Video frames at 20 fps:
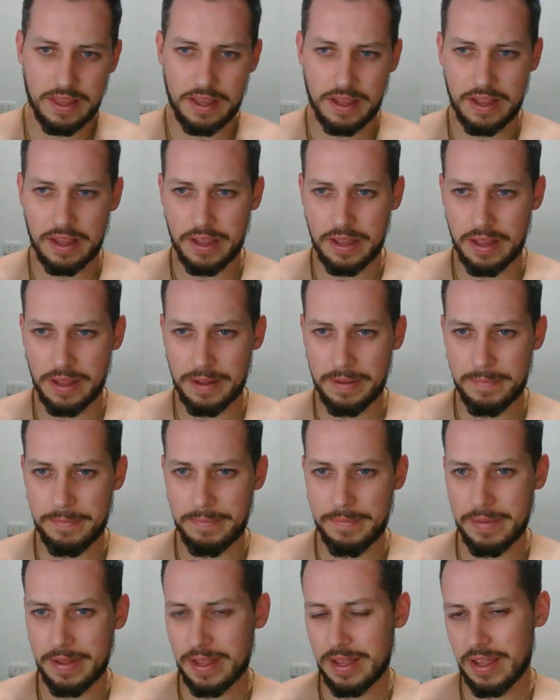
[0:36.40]

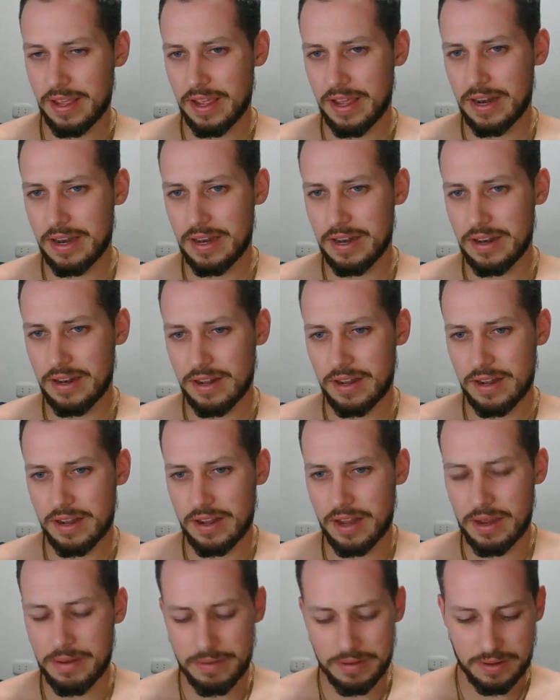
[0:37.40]
Um, and
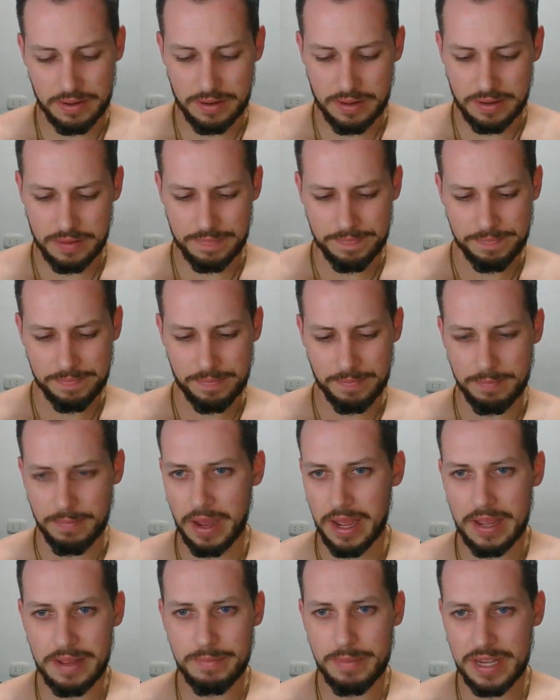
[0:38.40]
uh,
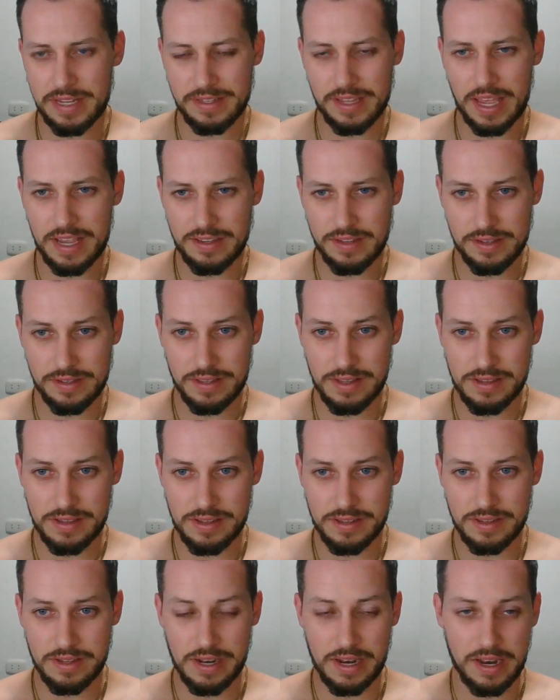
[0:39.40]
my best guess is this
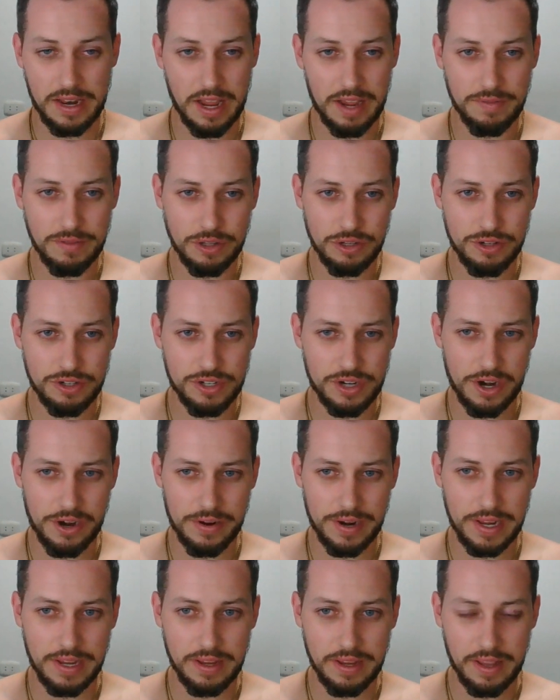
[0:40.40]
is an
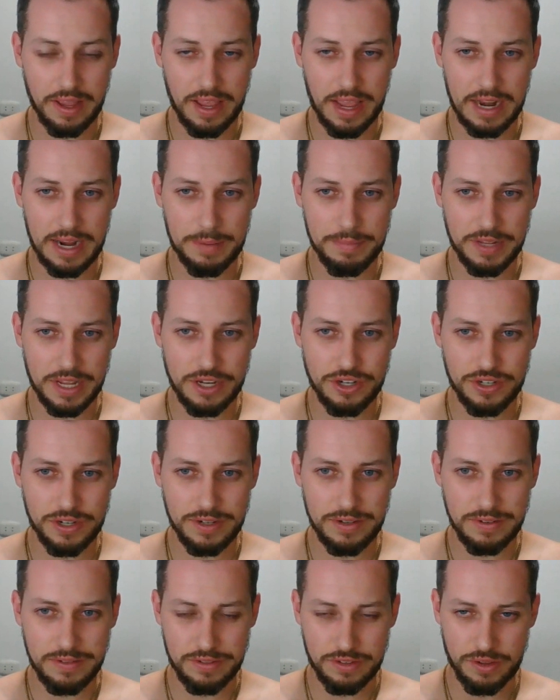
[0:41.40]
evolutionary
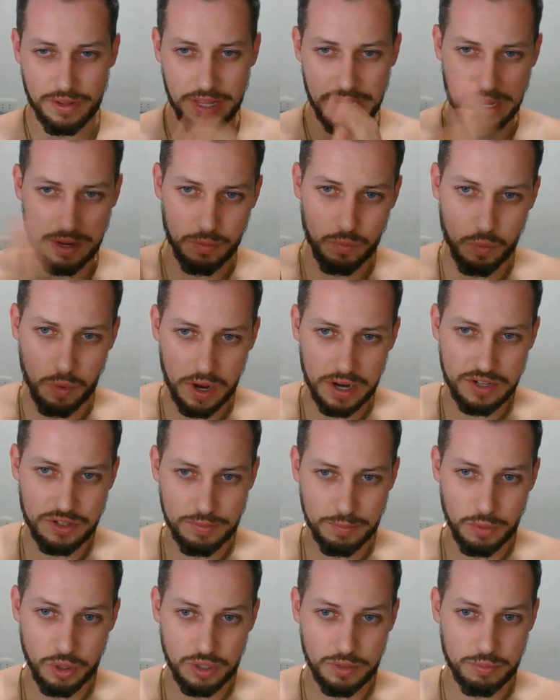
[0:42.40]
adaptation, so they can watch
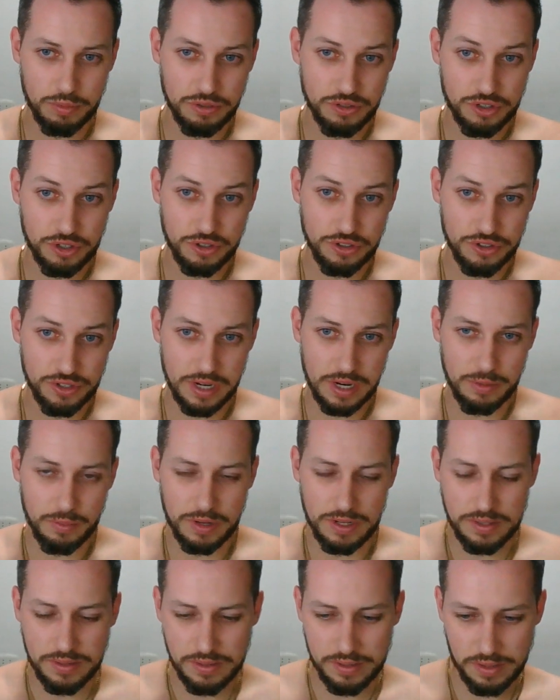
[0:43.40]
multiple children at
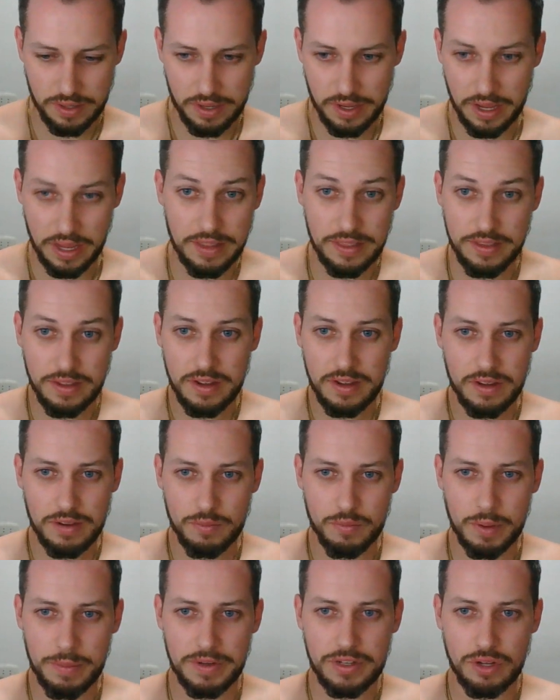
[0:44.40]
once. And
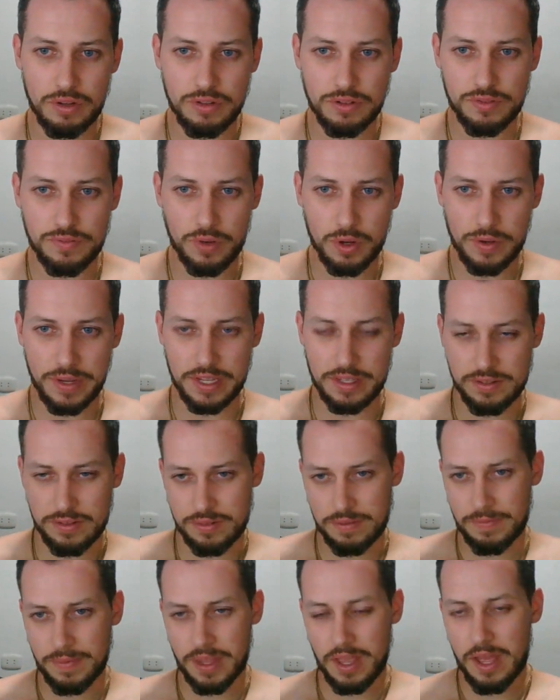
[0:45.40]
women don't lose focus,
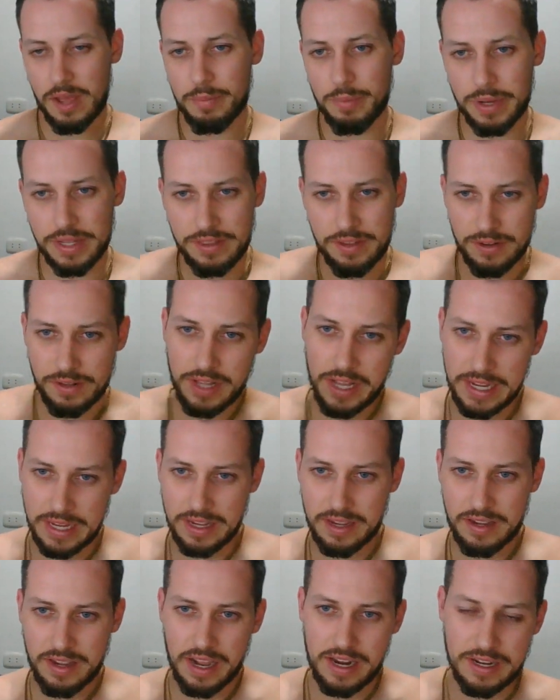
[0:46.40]
but they're
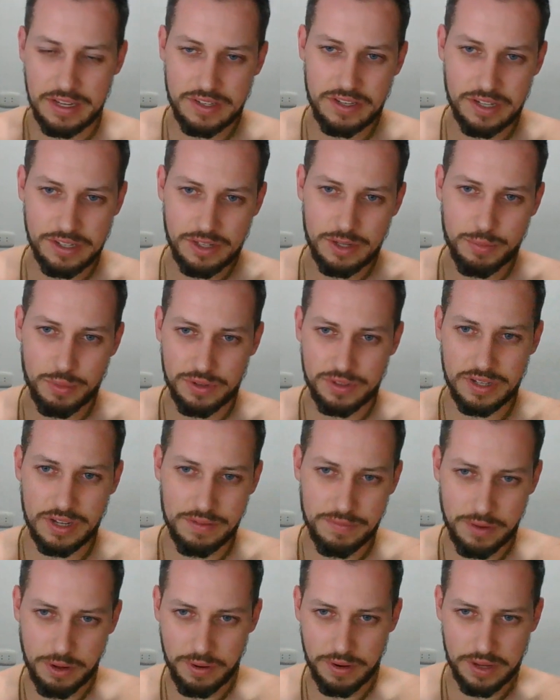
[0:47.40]
like kind of 60%
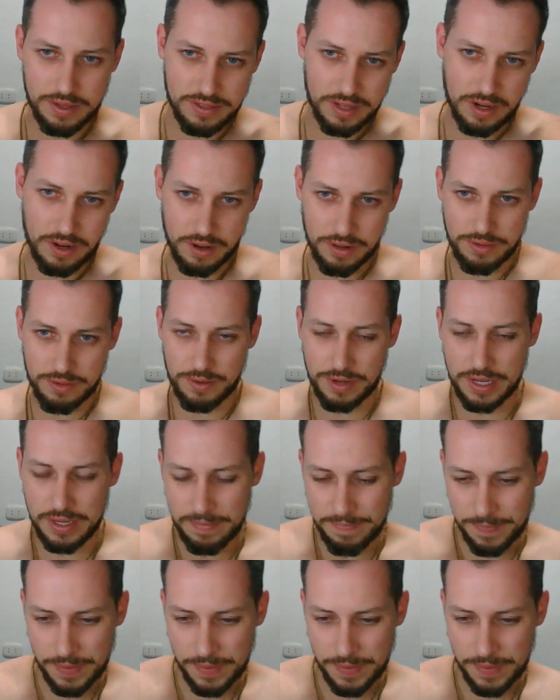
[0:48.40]
focused on all three.